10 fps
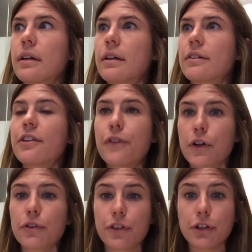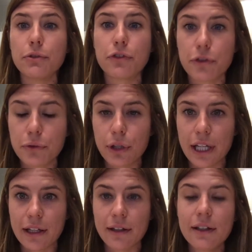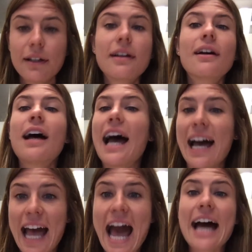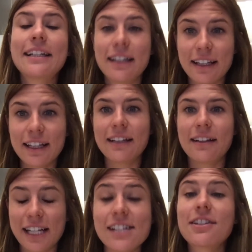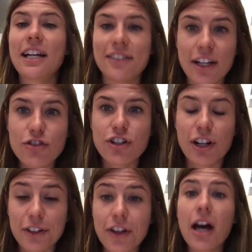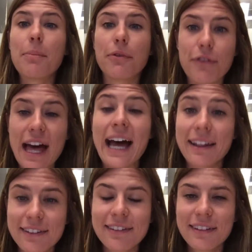difficult to use tooling add an insights engine on top of that,